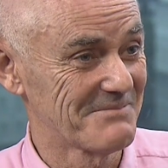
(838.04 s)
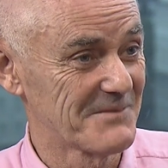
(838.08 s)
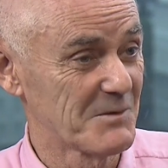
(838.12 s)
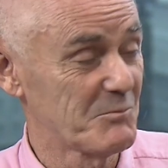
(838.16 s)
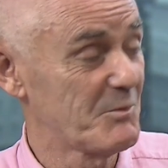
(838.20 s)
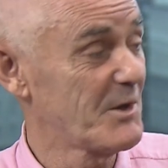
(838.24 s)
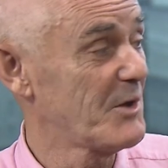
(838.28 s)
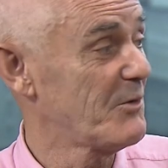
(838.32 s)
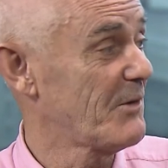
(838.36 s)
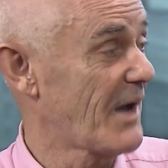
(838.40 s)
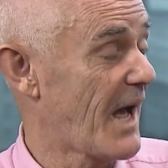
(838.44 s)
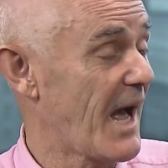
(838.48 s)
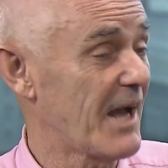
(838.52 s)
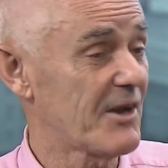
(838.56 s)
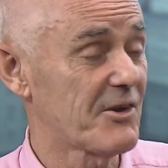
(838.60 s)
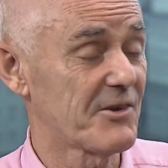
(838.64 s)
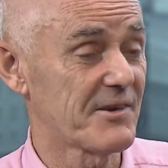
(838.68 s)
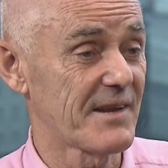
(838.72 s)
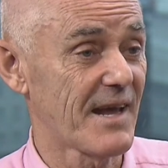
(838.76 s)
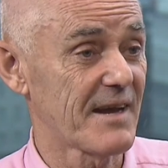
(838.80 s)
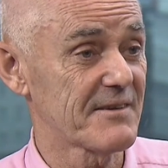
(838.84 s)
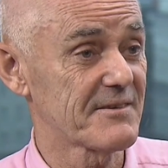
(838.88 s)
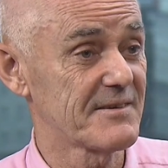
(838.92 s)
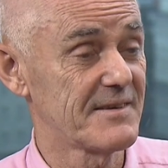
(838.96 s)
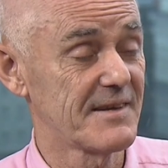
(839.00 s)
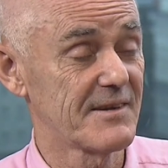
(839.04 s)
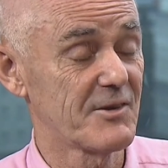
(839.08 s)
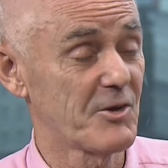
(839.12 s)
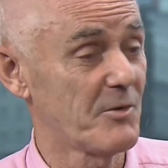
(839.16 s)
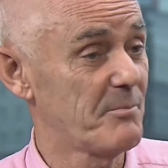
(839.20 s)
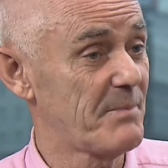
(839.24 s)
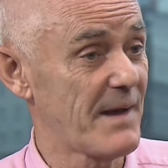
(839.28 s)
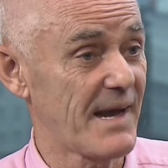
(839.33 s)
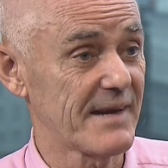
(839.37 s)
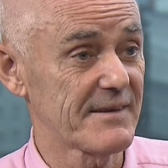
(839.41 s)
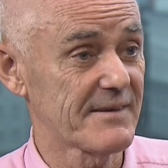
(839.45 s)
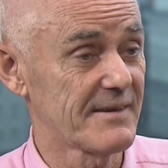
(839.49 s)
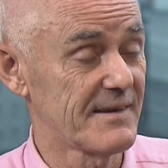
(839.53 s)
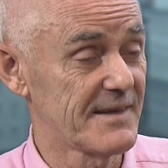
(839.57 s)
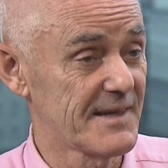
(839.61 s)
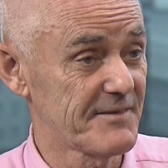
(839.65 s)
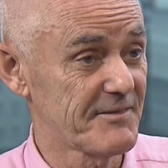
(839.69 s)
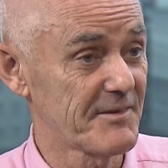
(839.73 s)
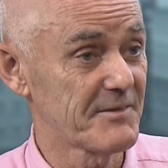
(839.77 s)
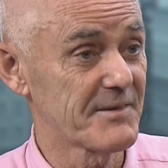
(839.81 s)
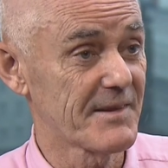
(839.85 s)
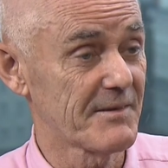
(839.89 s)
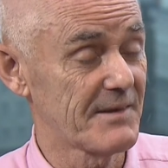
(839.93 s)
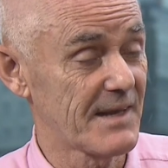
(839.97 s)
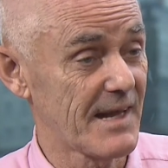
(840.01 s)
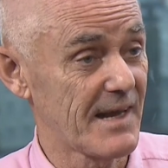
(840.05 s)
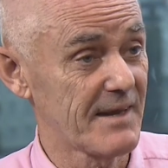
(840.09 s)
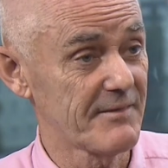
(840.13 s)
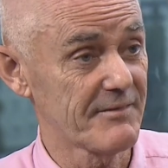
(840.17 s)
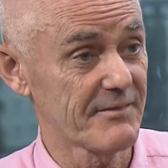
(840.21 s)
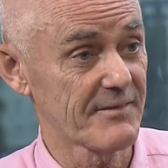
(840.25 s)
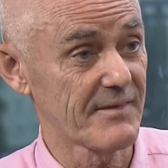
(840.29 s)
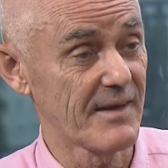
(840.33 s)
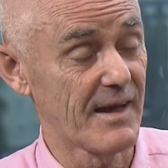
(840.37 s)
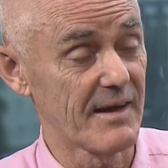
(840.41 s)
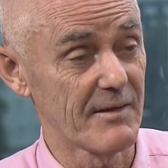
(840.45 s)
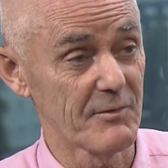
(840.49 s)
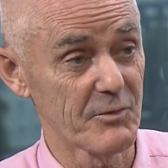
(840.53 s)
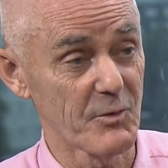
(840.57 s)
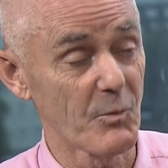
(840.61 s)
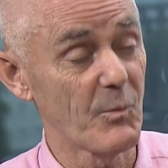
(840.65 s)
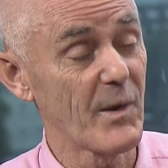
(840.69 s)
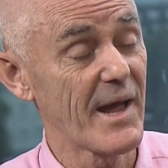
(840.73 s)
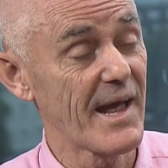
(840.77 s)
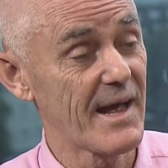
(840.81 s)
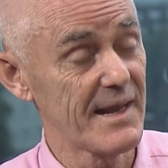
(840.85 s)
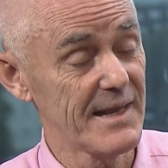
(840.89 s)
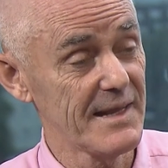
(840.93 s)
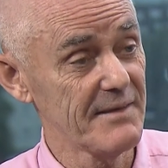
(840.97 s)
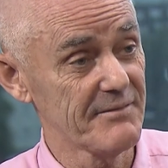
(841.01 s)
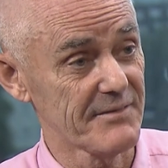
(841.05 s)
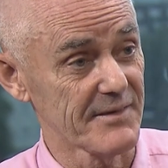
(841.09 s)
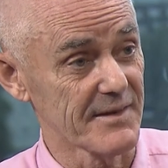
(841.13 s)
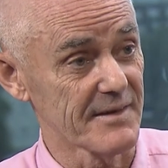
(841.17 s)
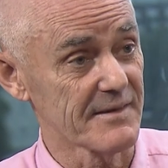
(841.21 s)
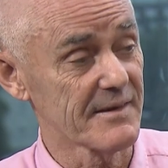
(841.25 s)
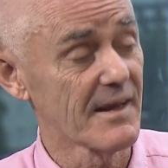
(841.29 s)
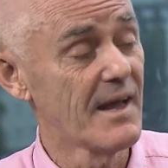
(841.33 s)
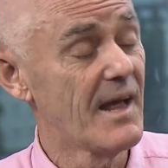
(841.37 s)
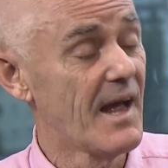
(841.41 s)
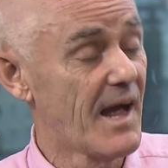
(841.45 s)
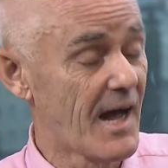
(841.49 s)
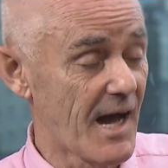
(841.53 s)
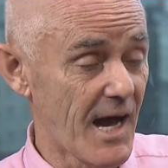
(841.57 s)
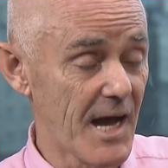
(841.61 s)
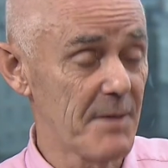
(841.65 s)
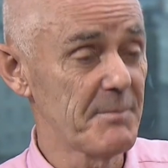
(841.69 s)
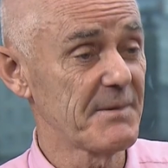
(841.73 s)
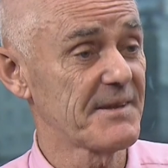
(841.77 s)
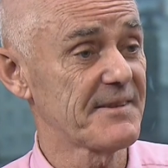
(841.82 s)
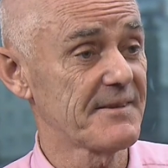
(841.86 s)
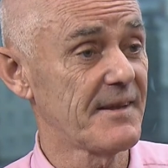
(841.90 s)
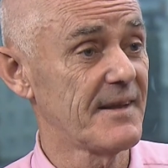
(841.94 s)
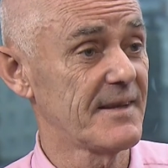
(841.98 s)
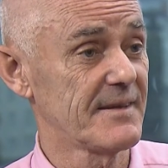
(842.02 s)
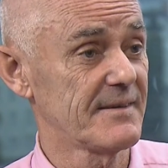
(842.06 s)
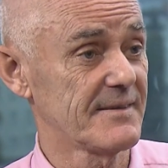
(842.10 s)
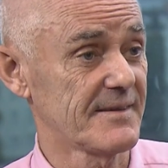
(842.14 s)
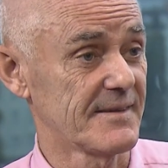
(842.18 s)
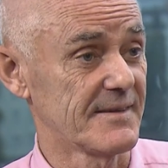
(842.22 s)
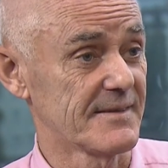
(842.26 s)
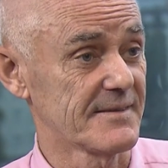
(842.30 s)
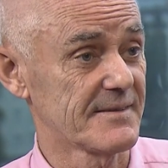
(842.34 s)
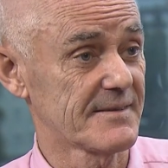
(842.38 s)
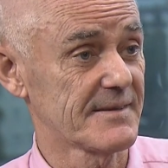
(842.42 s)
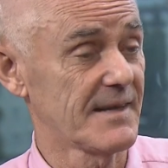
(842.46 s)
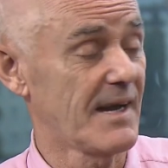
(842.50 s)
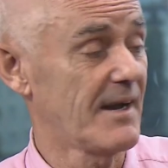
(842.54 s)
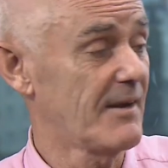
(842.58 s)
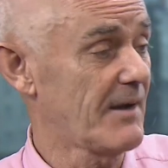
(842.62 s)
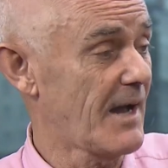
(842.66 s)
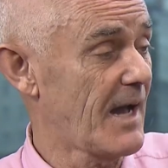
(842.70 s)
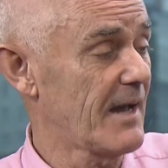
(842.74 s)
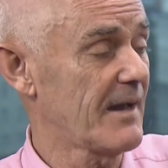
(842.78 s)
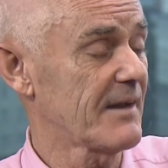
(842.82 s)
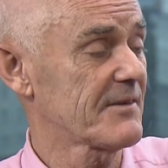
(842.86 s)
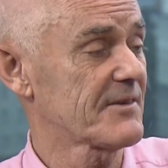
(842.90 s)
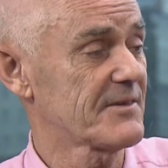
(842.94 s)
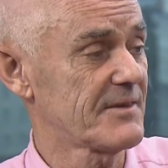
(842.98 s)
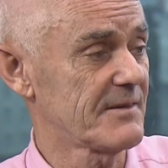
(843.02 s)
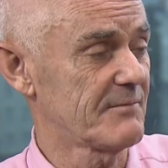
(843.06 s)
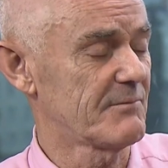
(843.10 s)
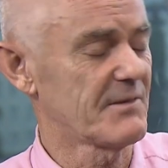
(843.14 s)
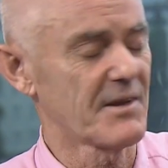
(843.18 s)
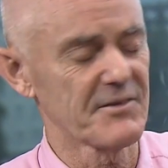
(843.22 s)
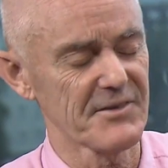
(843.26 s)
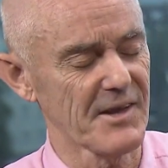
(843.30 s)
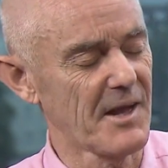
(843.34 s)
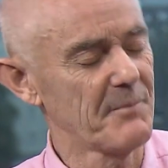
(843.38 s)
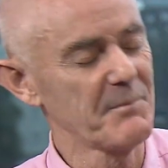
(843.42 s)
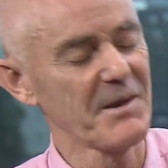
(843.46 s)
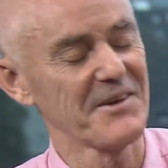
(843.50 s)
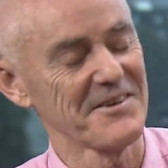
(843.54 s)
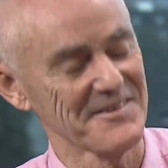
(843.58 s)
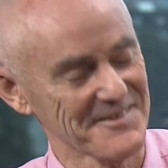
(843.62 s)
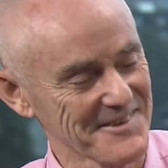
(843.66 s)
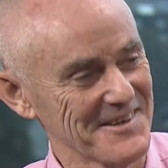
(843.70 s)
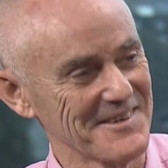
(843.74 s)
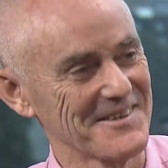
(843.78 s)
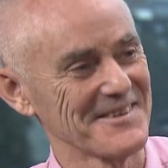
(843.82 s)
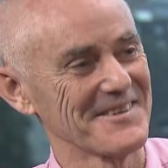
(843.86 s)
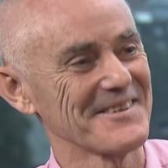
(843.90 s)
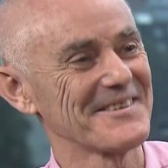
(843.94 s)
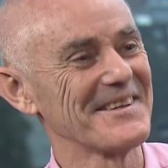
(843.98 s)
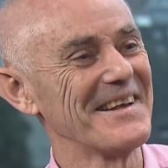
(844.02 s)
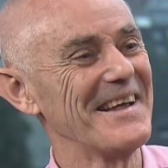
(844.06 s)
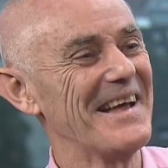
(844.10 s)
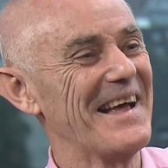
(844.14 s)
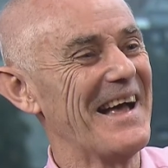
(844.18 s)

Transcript: I could actually go back to living the life the way I live it. I'm a scientist. I'm not a scientist.